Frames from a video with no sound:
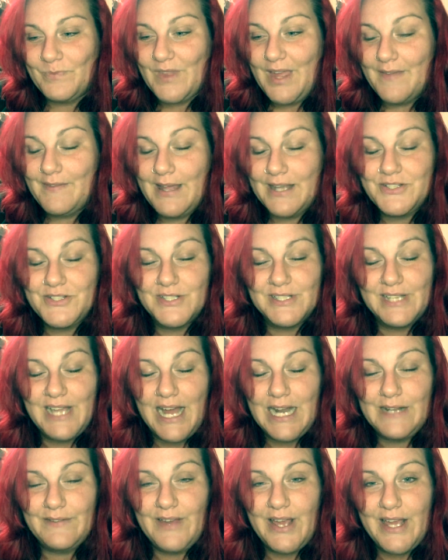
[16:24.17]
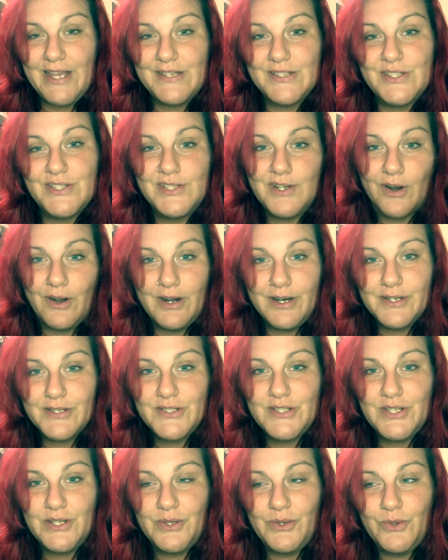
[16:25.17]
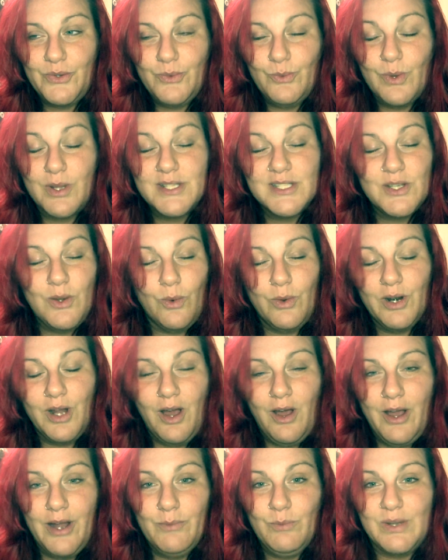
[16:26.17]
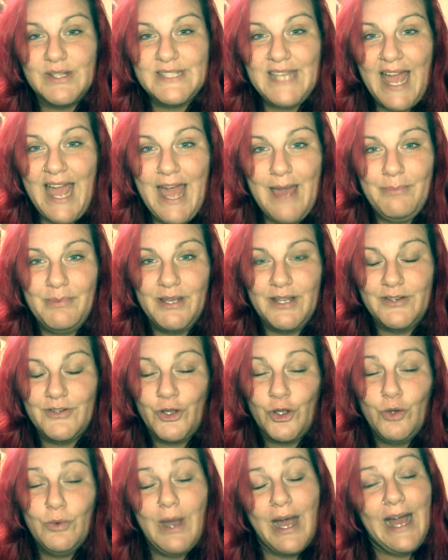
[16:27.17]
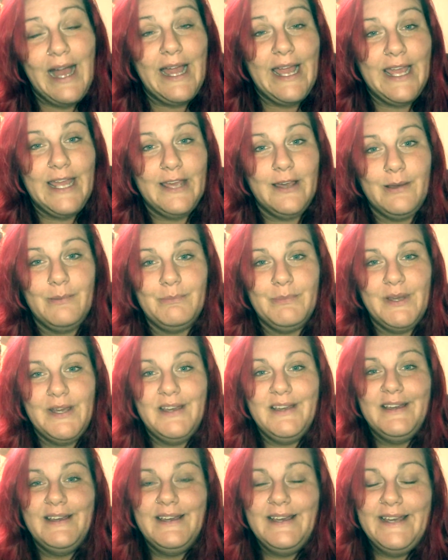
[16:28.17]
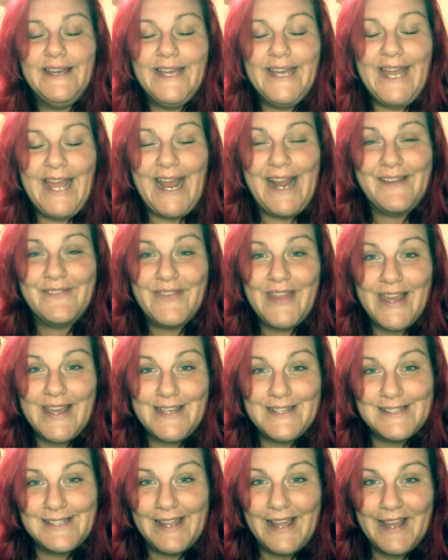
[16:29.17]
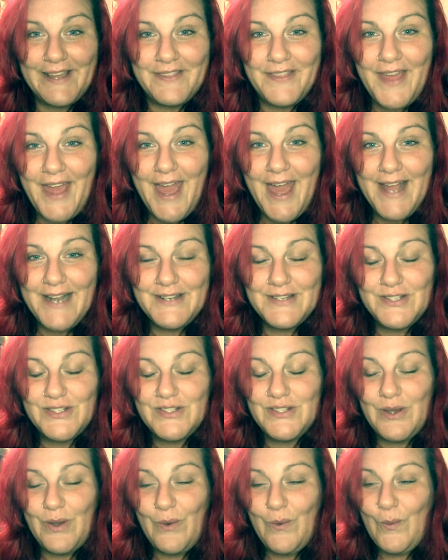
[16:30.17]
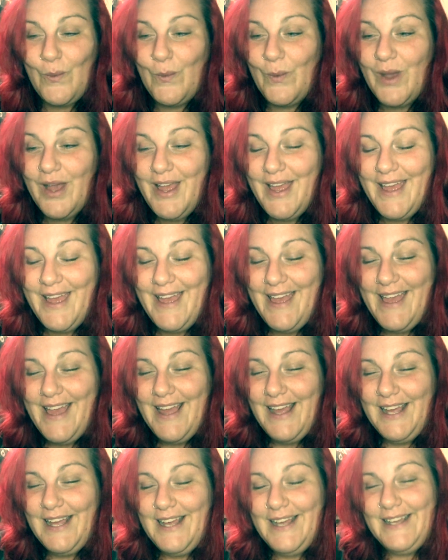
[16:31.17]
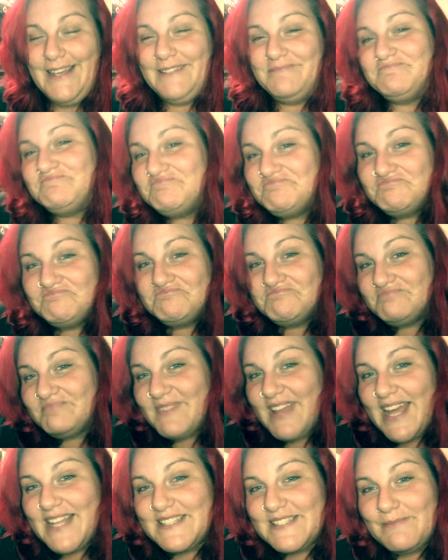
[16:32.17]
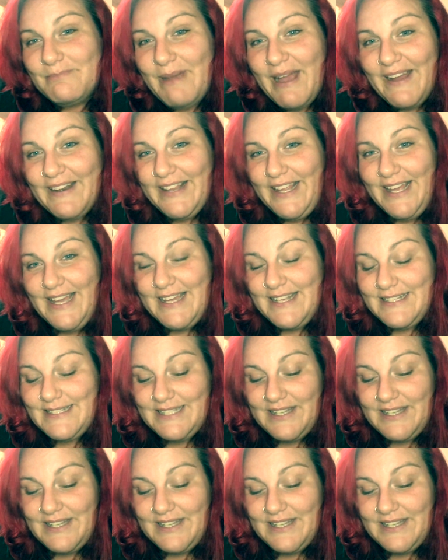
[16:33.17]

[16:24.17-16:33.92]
That's just kind of a start to what's going on, what's happened, who I am, and things like that. So that's about it.